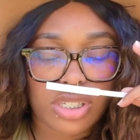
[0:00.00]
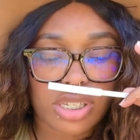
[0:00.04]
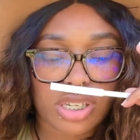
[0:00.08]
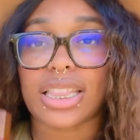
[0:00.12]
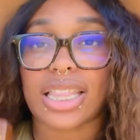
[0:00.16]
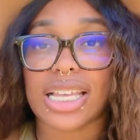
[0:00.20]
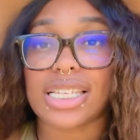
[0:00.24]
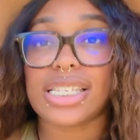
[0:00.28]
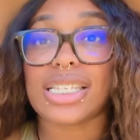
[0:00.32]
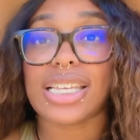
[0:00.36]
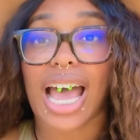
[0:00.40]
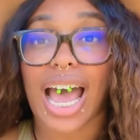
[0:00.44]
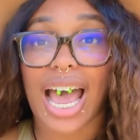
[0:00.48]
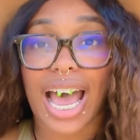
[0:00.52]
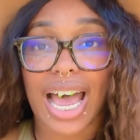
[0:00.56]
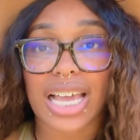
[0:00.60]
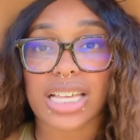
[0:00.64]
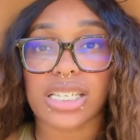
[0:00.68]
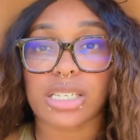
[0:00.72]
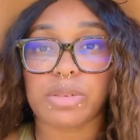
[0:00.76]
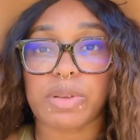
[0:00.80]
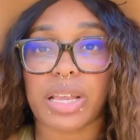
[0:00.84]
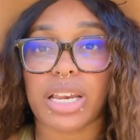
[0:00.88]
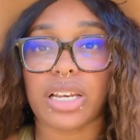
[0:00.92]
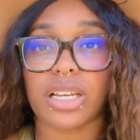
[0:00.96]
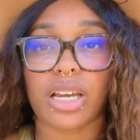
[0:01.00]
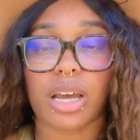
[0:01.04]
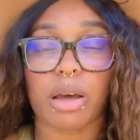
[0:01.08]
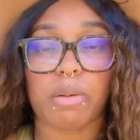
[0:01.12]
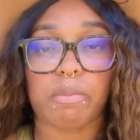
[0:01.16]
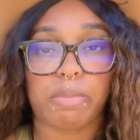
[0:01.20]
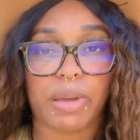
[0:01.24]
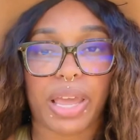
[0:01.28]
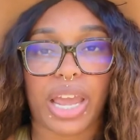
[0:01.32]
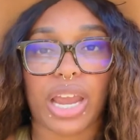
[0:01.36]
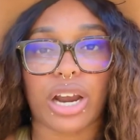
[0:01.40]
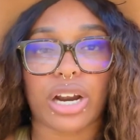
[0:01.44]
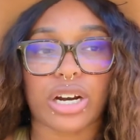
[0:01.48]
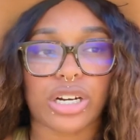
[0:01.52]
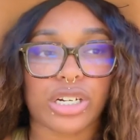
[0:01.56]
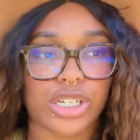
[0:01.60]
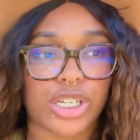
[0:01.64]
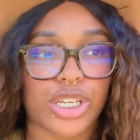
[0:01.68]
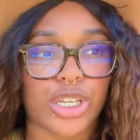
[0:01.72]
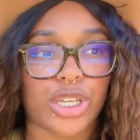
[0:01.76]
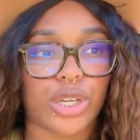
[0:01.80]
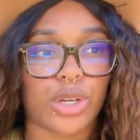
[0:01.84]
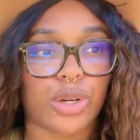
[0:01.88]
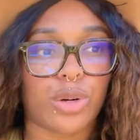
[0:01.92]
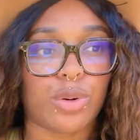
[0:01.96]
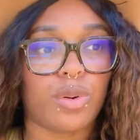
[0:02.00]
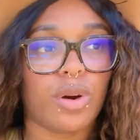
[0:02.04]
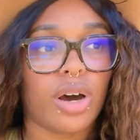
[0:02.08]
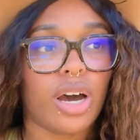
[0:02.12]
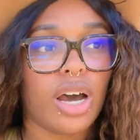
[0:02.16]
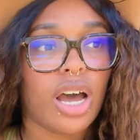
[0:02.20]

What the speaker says: This has been compared to